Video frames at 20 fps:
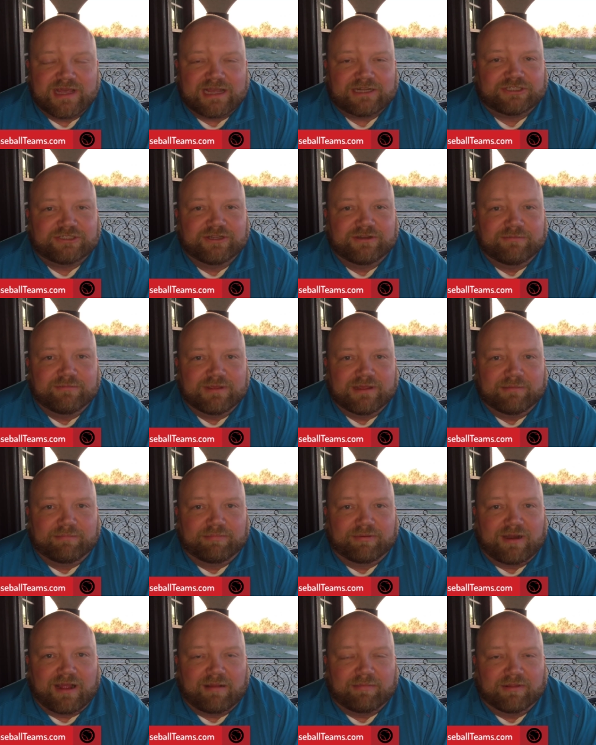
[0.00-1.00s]
that shouldn't
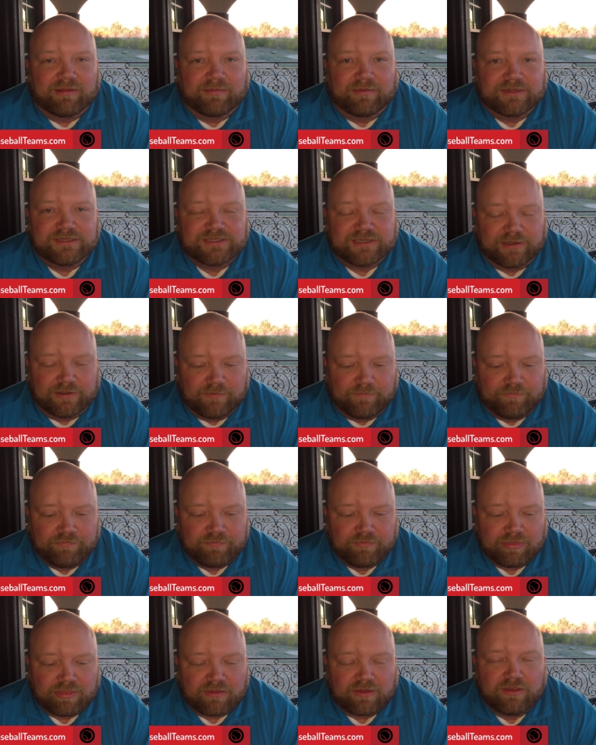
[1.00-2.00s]
be a problem. And so
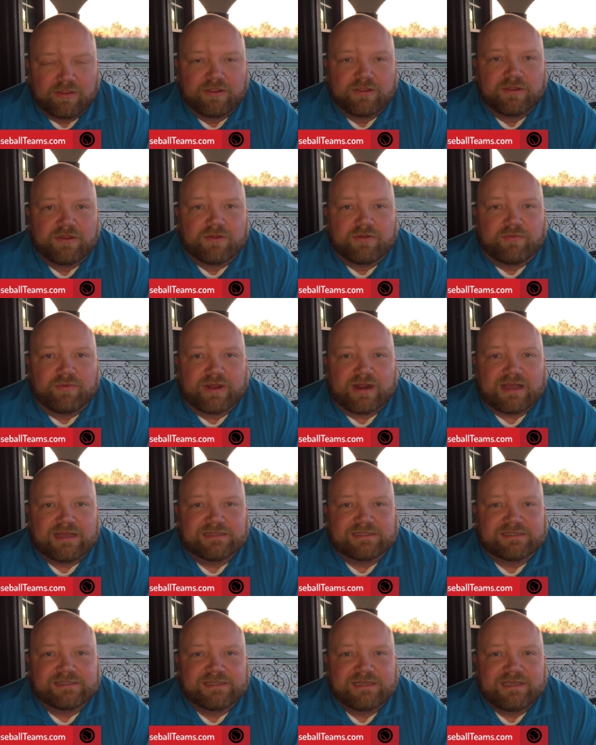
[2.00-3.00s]

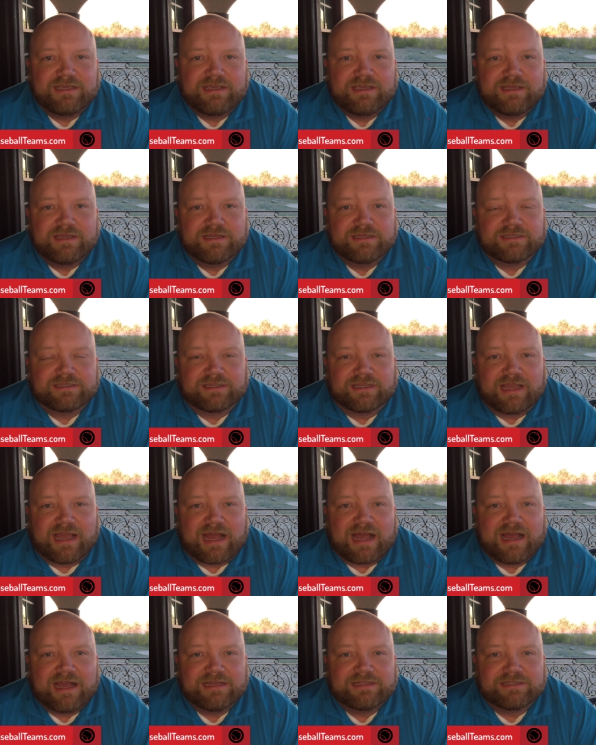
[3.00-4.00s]
what I see is
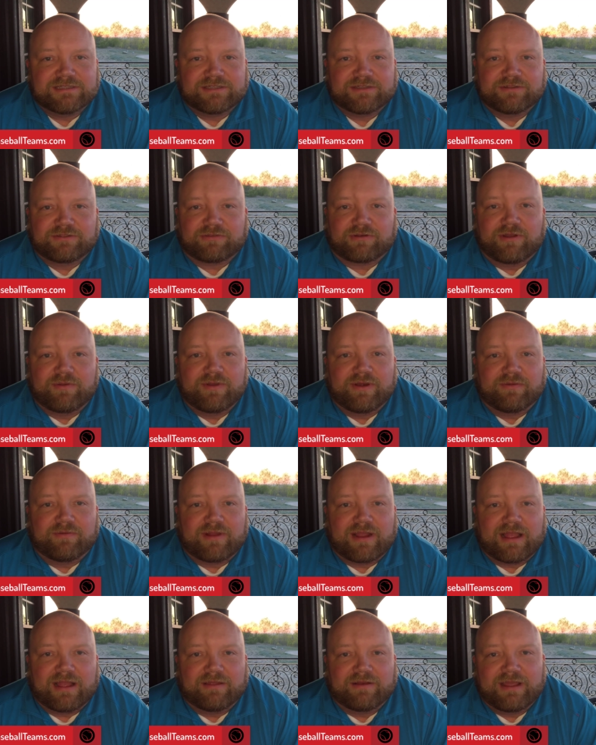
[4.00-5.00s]
guys throwing
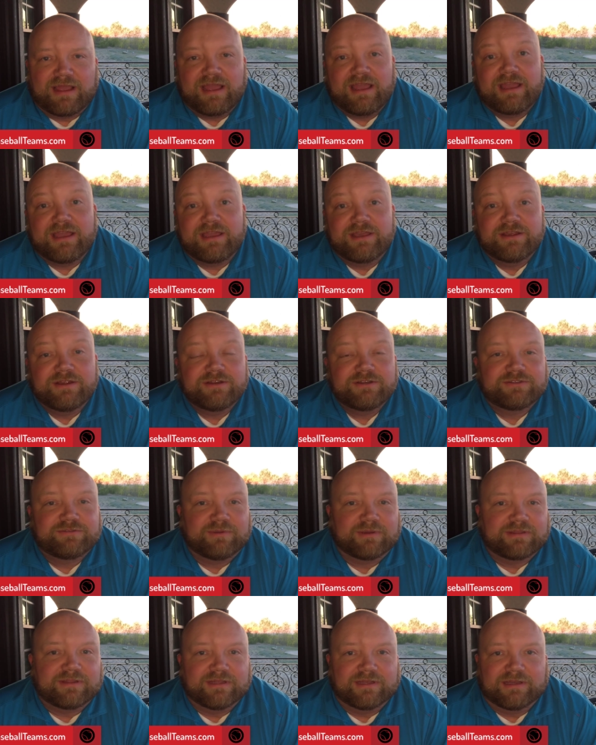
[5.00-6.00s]
around, hey,
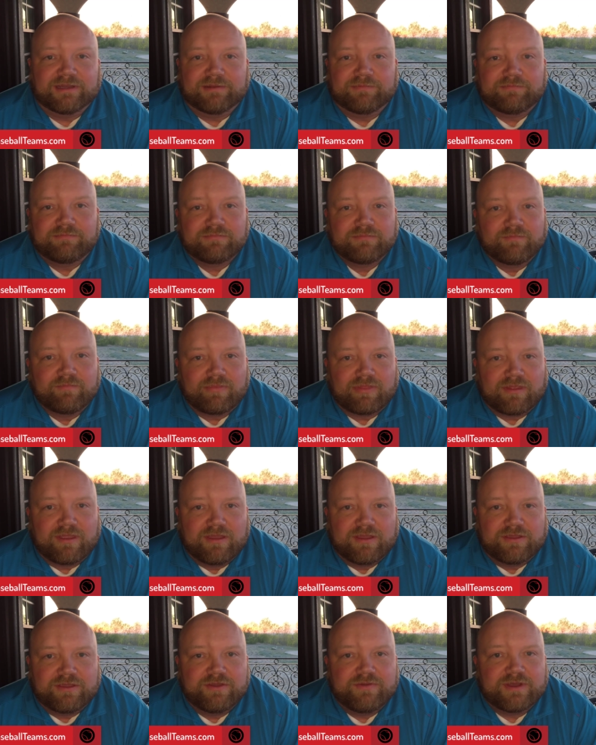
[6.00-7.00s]
here's what the
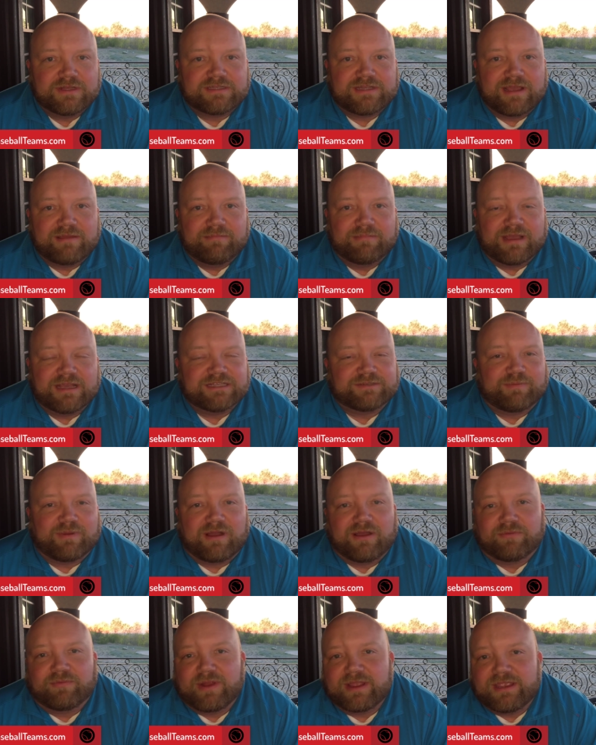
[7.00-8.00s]
USA
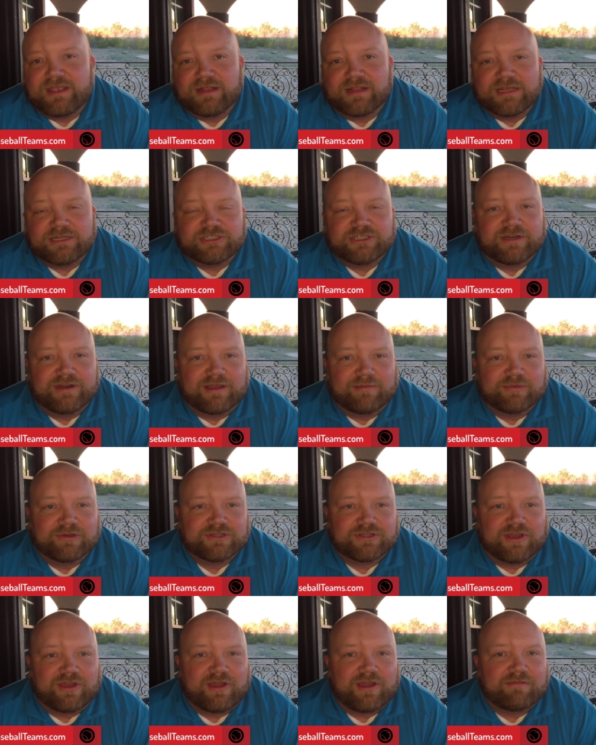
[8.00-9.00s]
baseball regulation
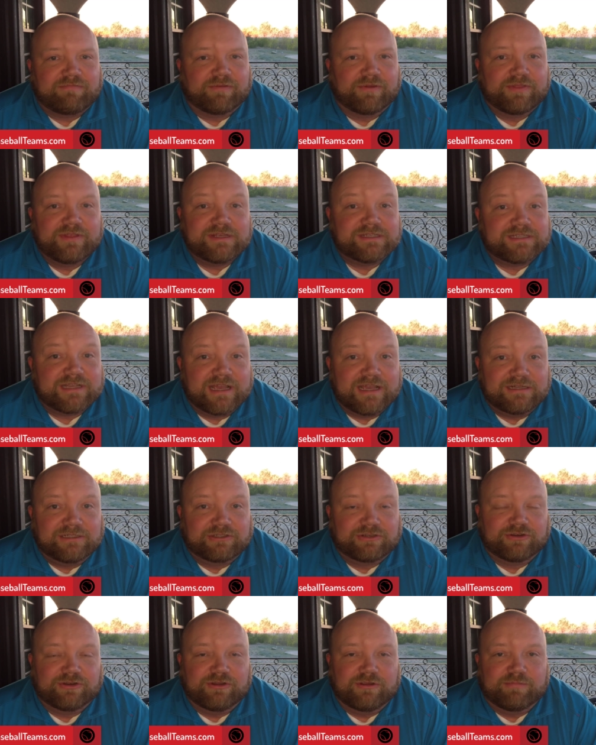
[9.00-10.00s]
numbers are for this
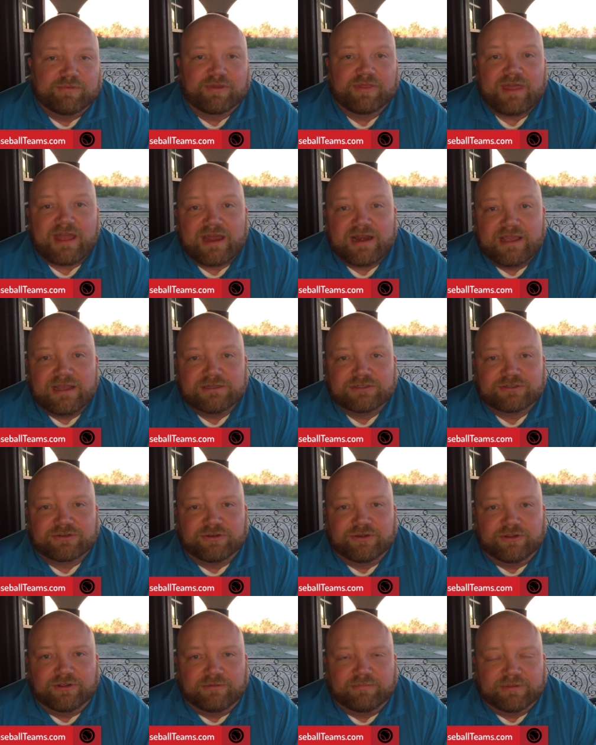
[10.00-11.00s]
age group or that
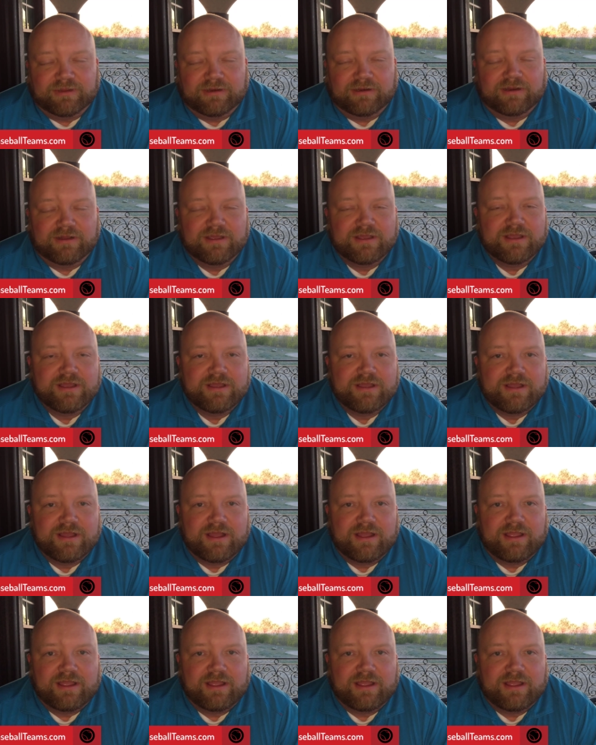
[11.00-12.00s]
age group. And,
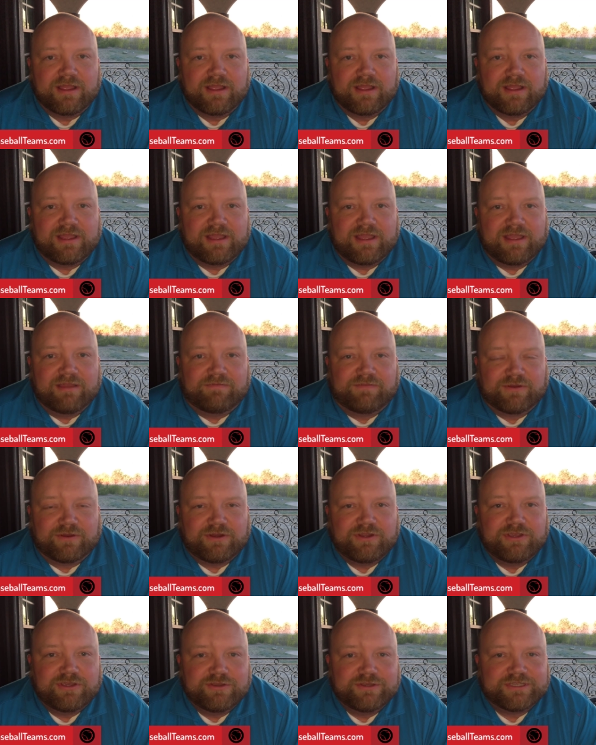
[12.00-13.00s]
you know,
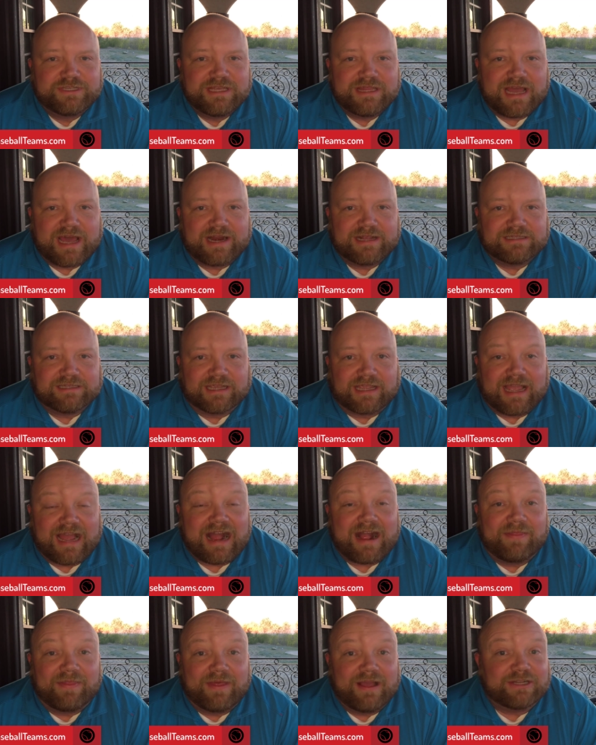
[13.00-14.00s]
if you're using that as a
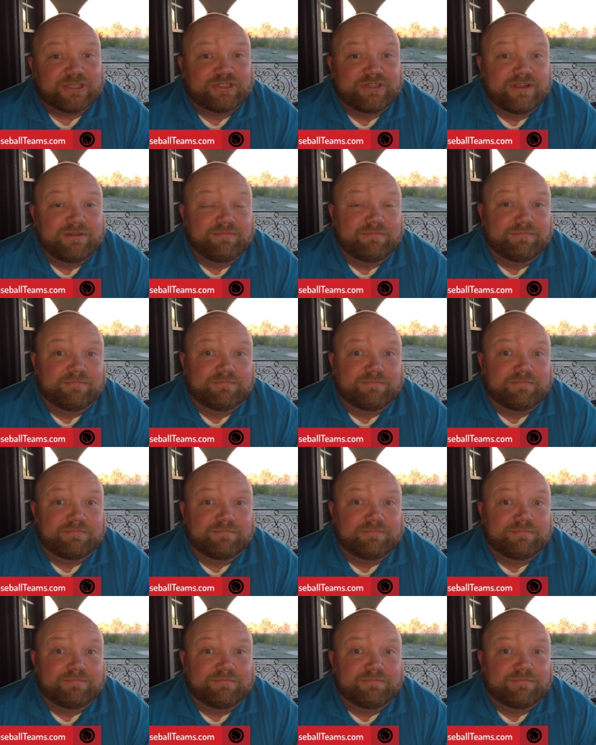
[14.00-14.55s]
guide, that should